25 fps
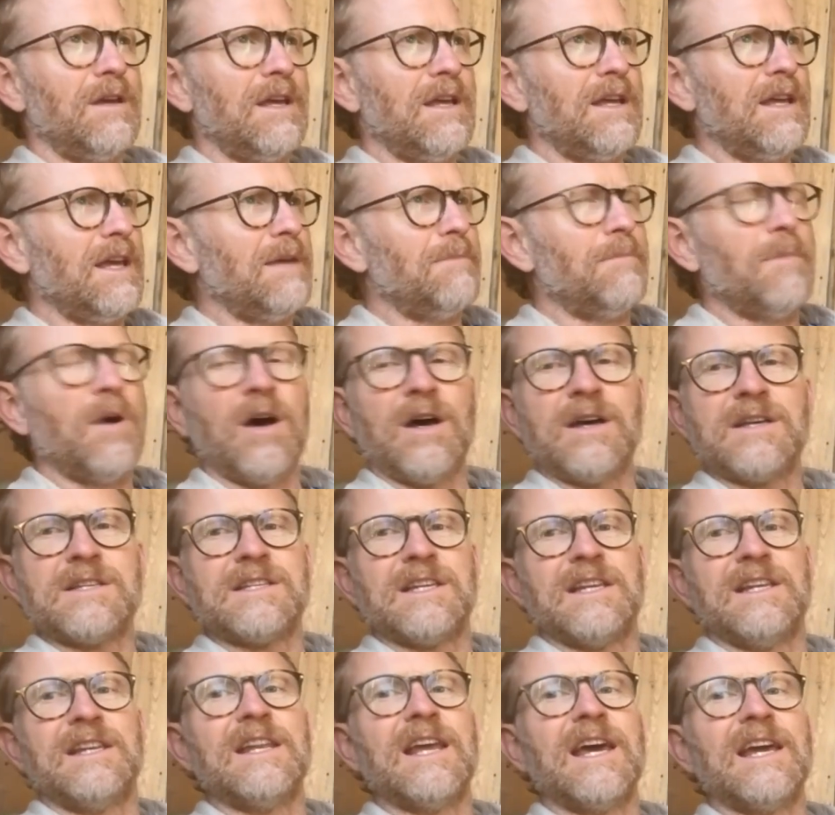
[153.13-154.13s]
immersed
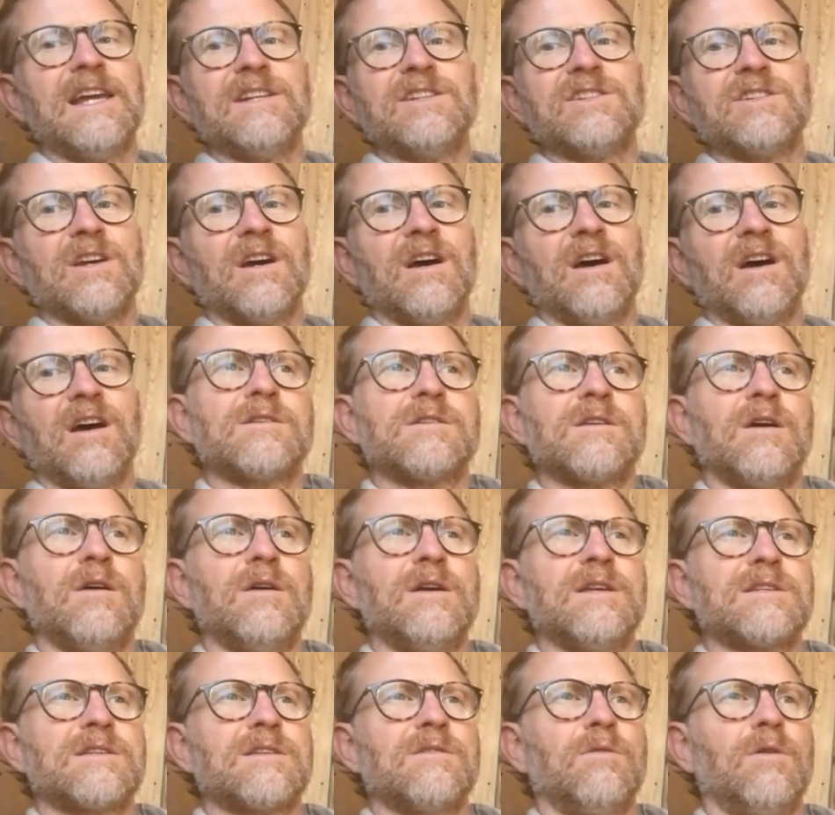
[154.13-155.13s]
in nature so
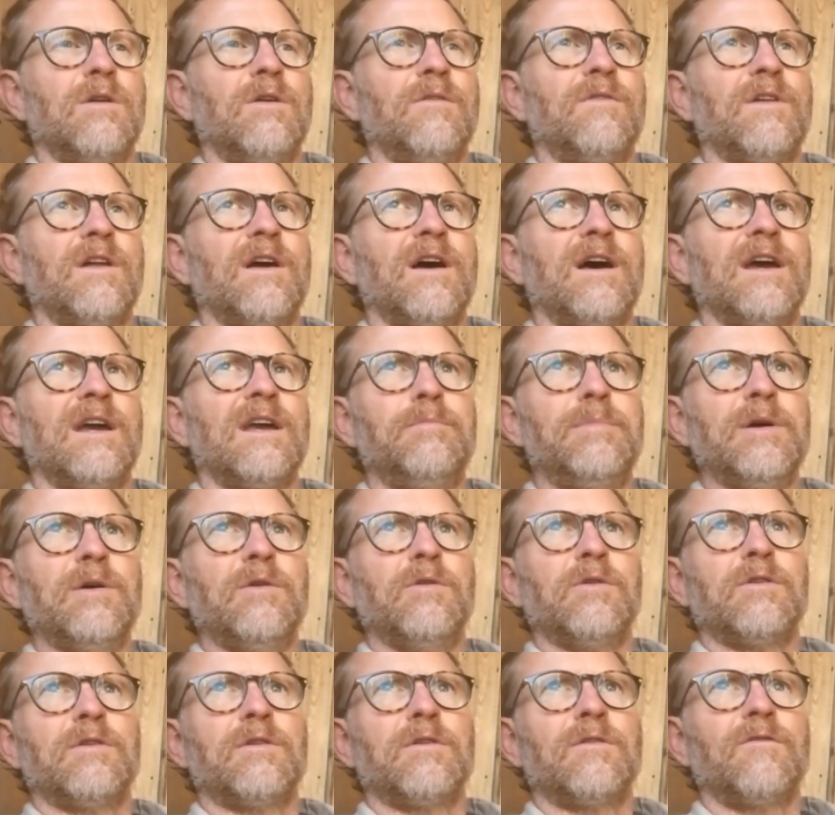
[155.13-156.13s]
it's sort of like
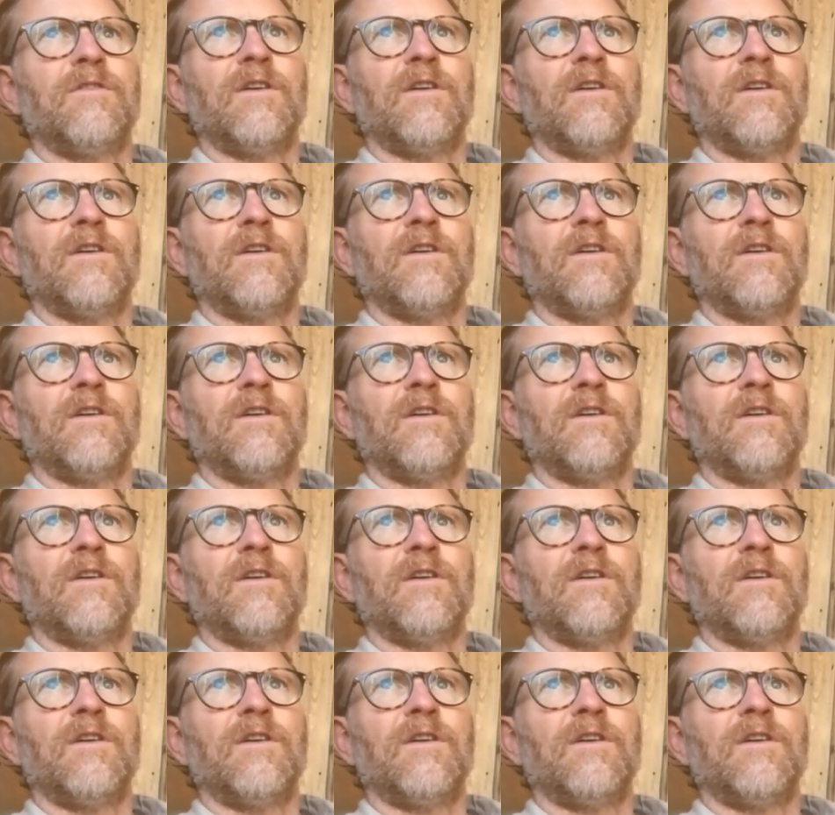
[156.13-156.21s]
build